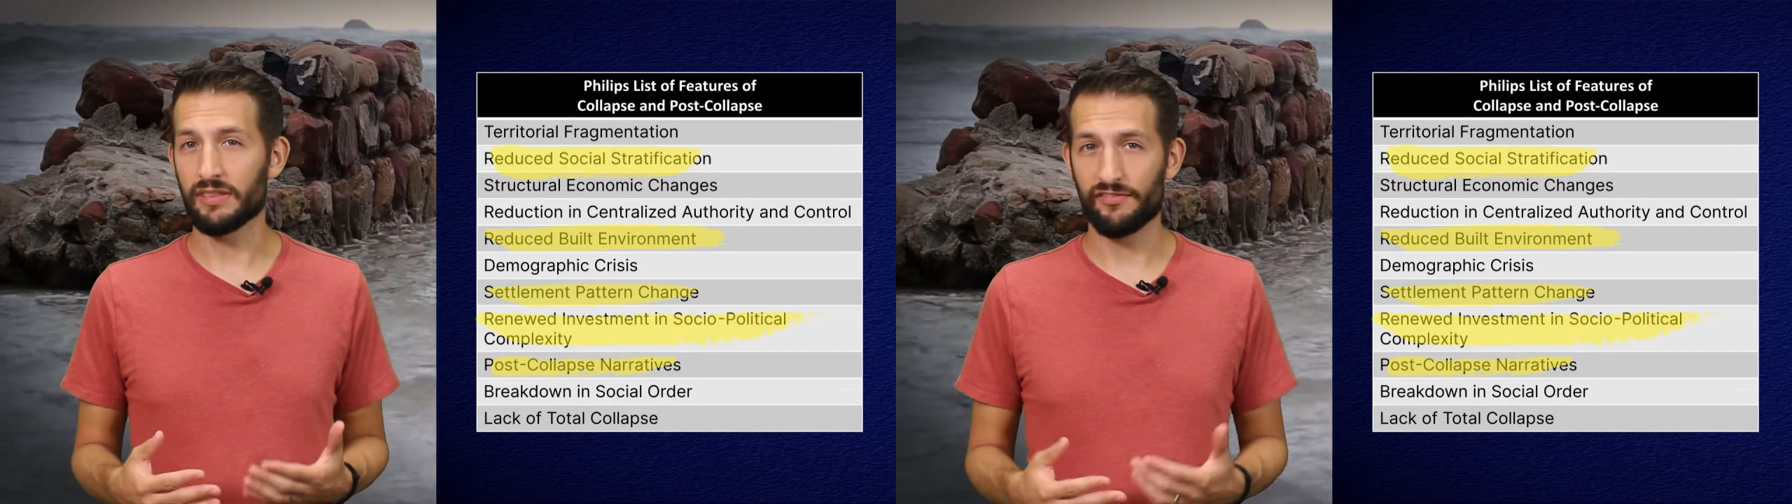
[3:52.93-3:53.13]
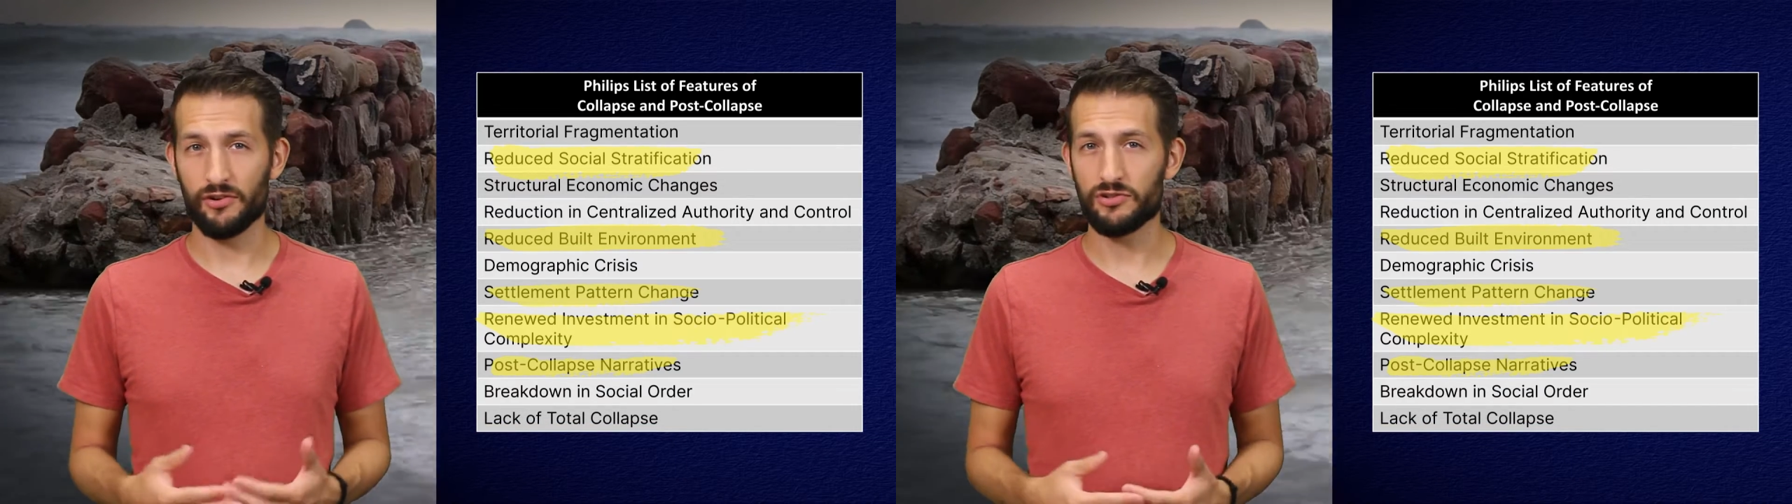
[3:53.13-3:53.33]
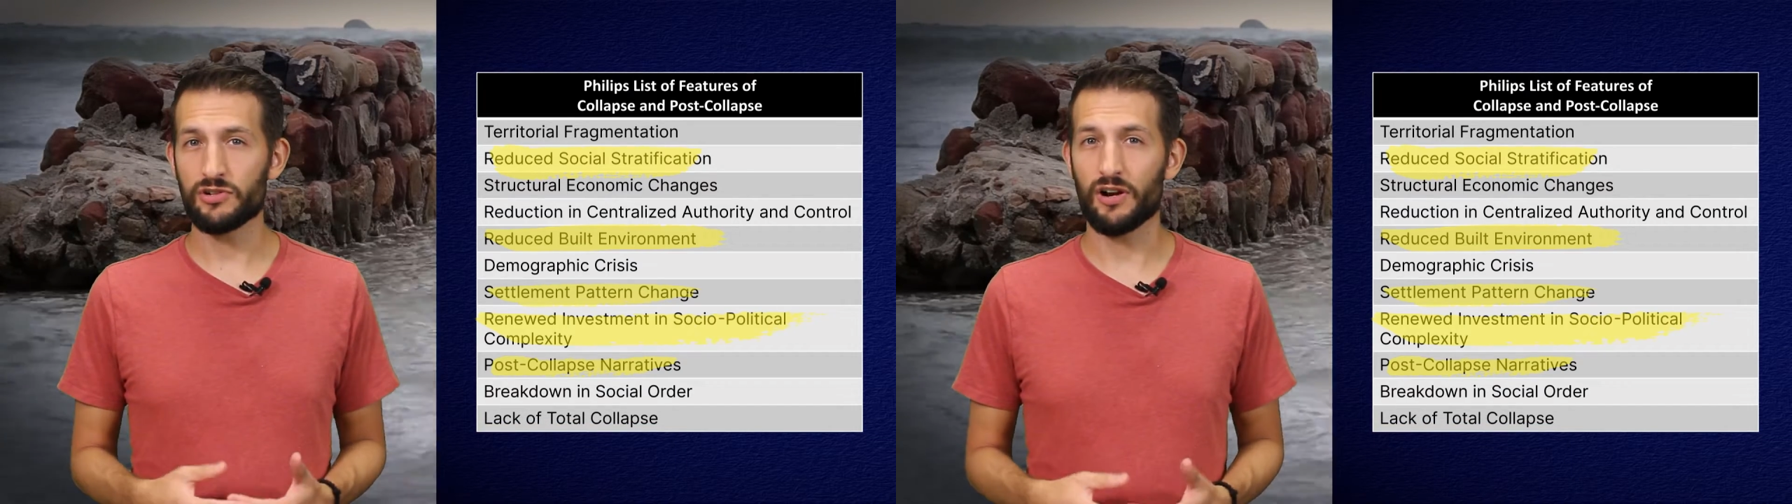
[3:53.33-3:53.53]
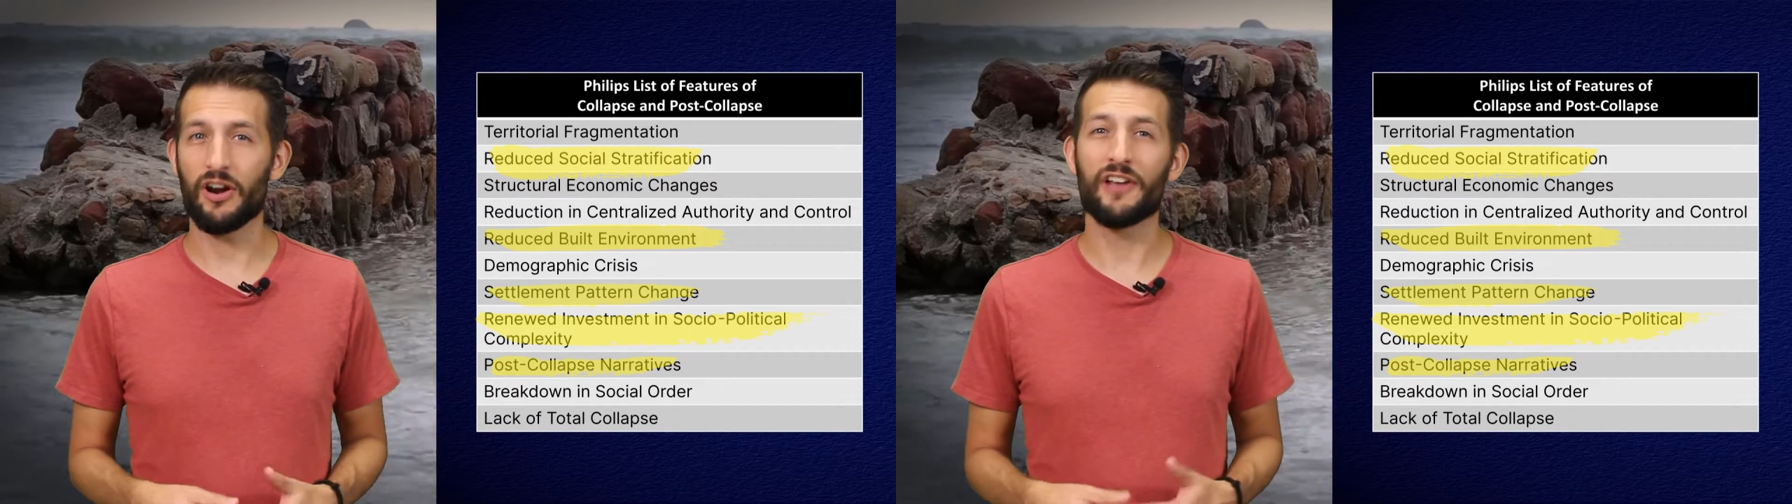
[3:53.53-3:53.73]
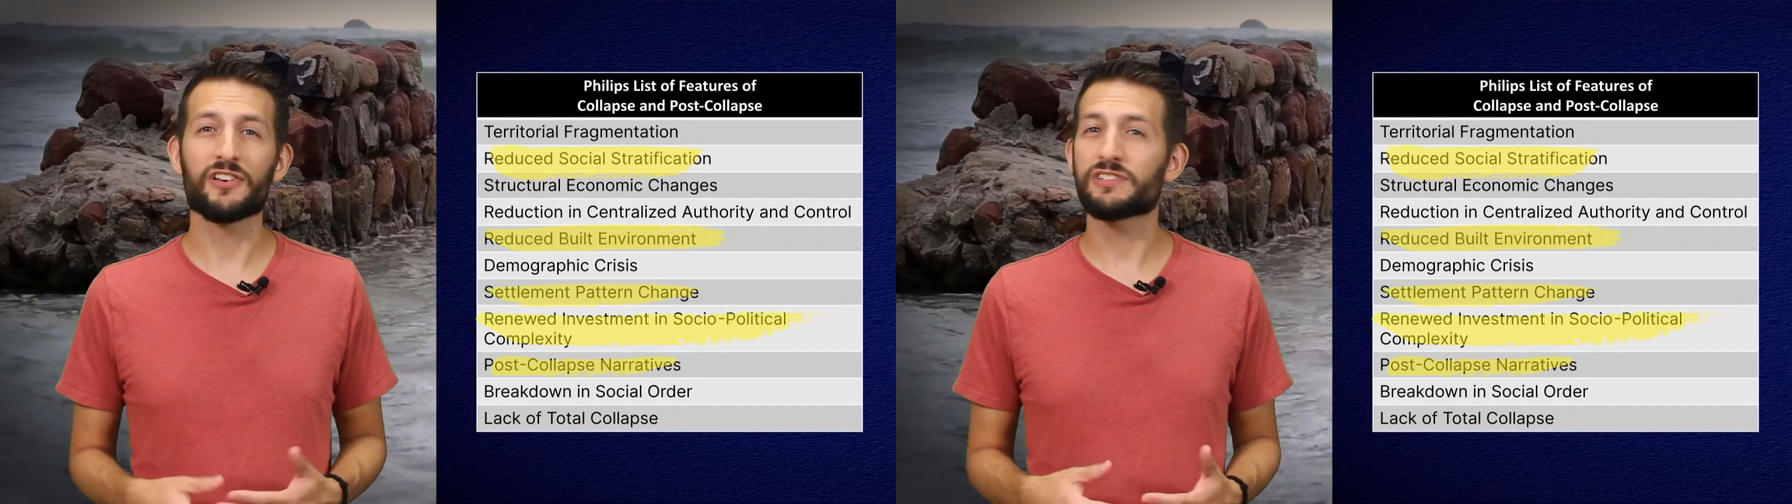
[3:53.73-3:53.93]
in the future
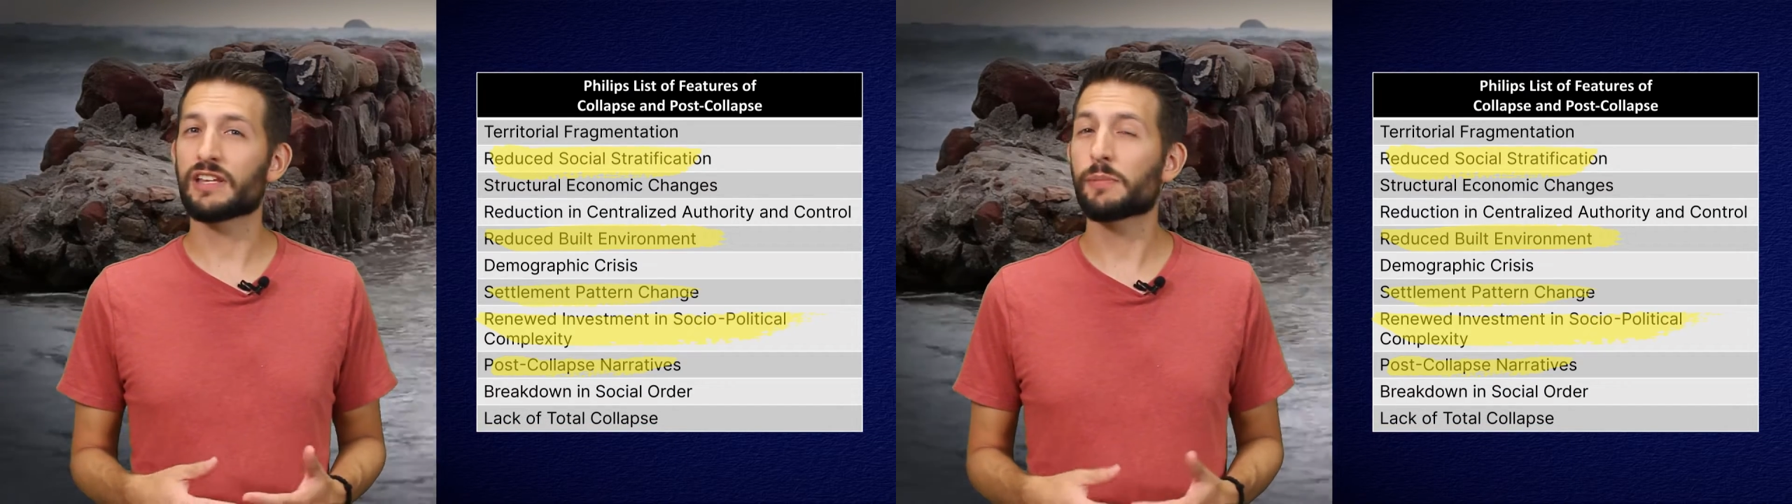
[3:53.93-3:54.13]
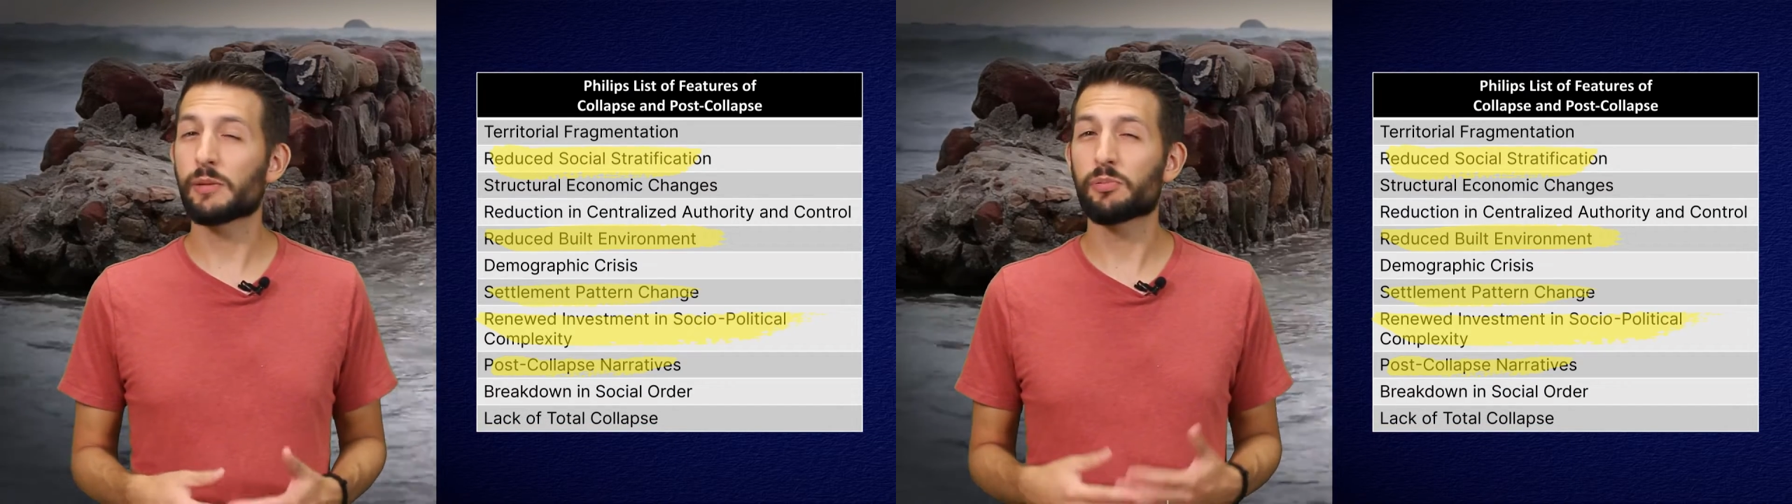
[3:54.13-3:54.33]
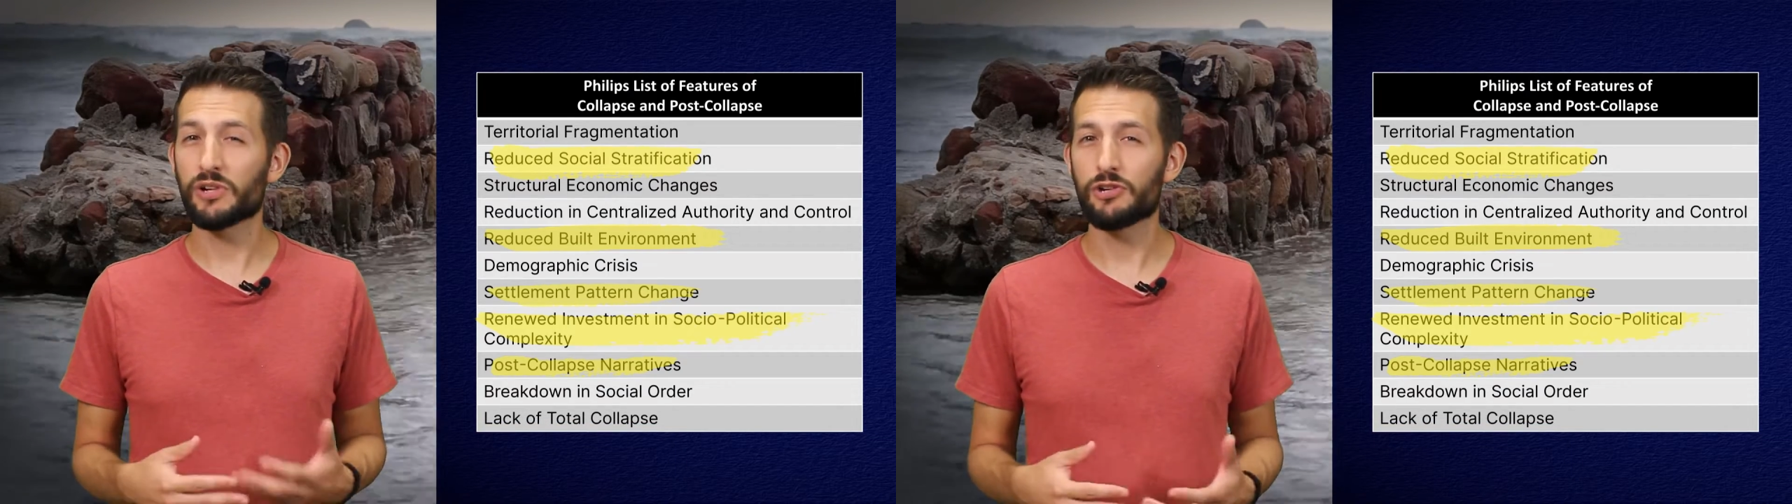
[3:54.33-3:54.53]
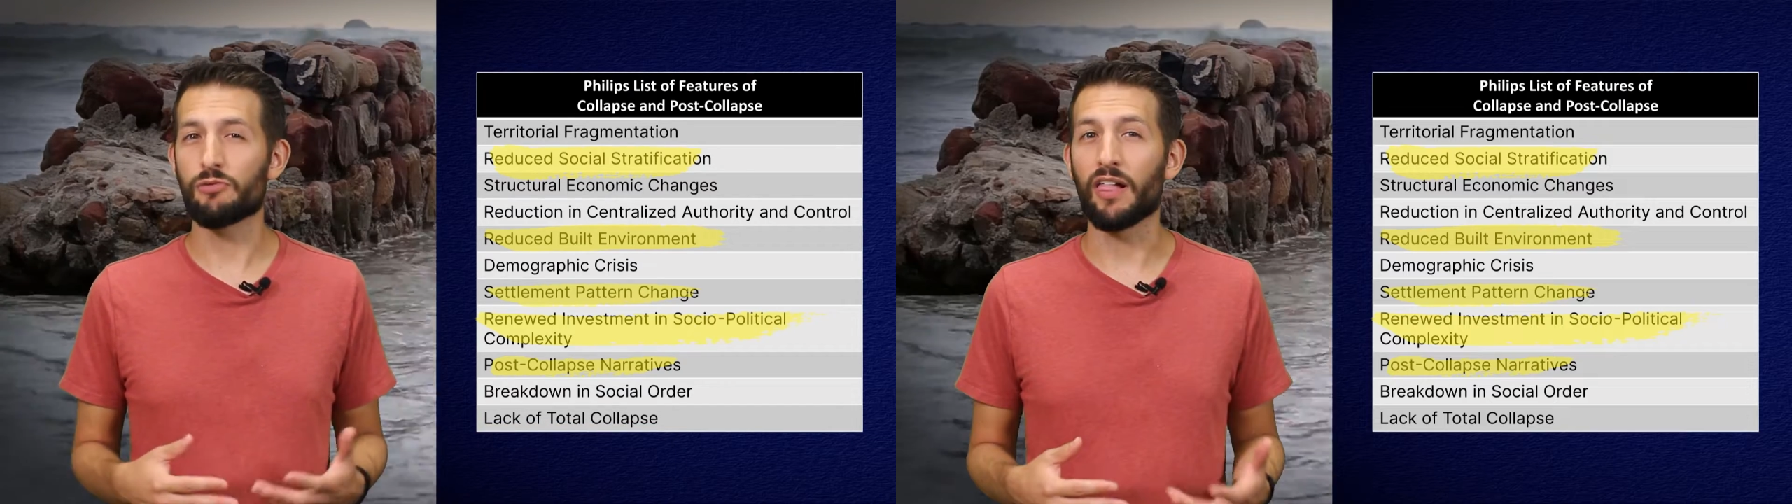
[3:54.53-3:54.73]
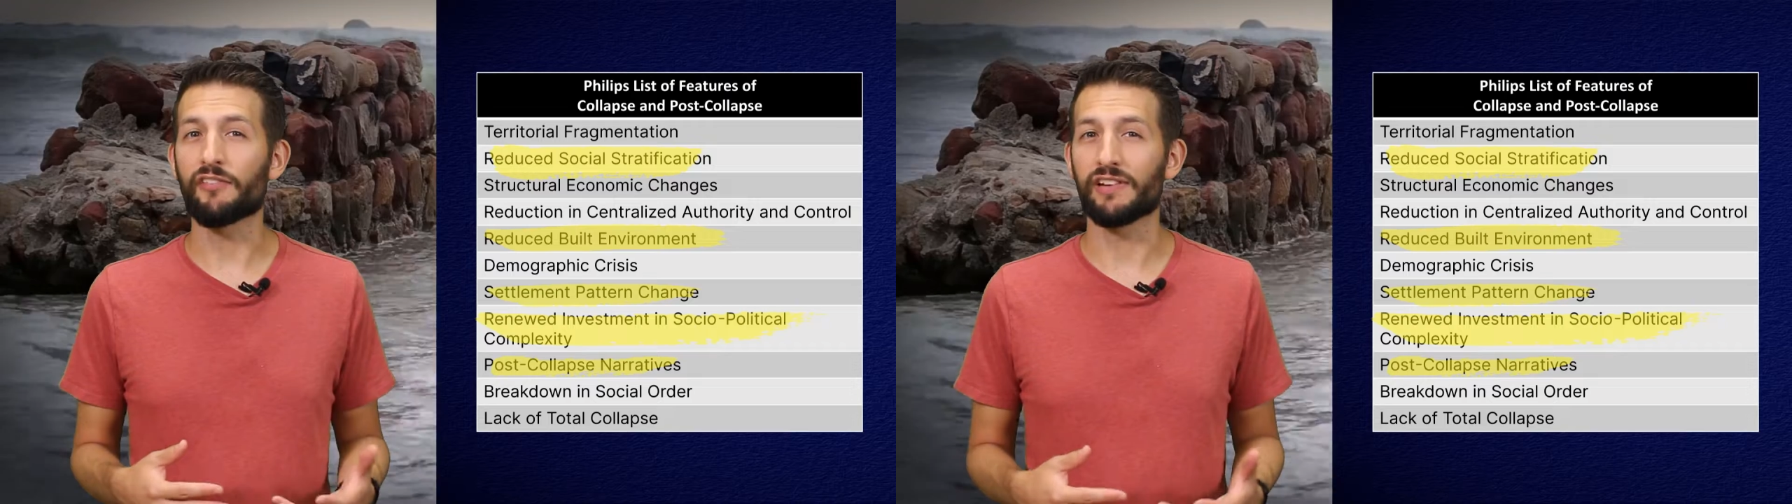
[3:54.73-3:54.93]
are understandably pretty
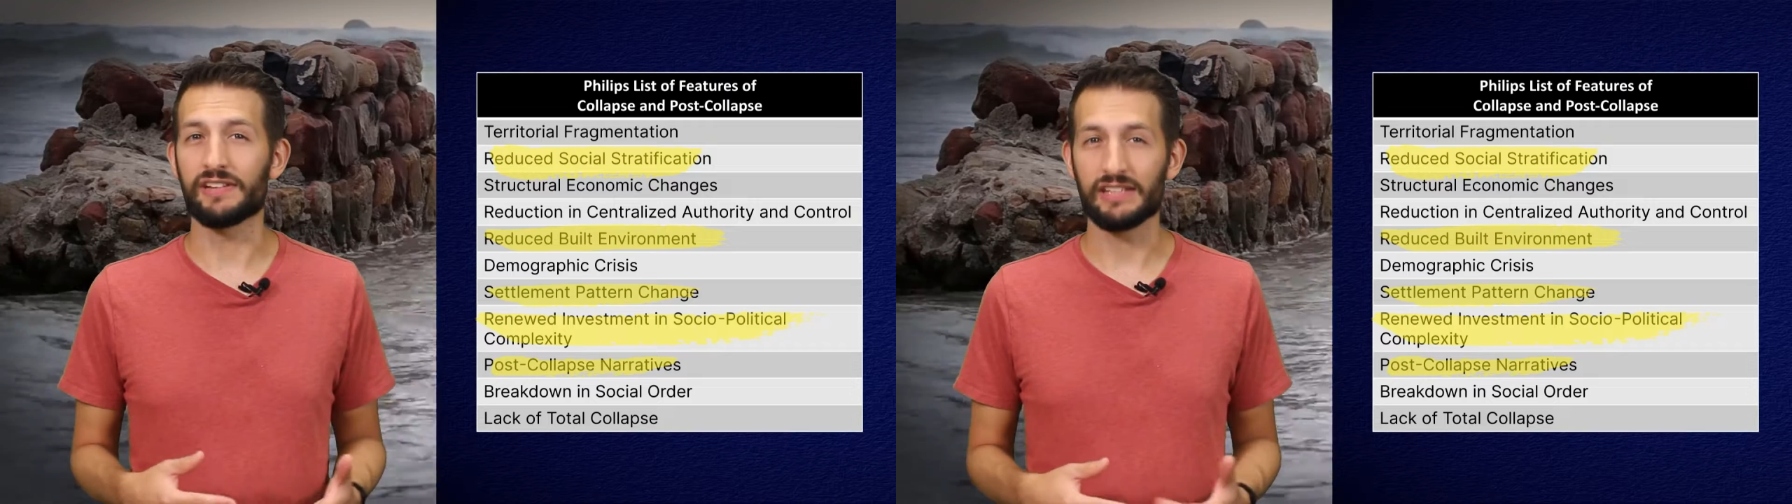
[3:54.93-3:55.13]
relevant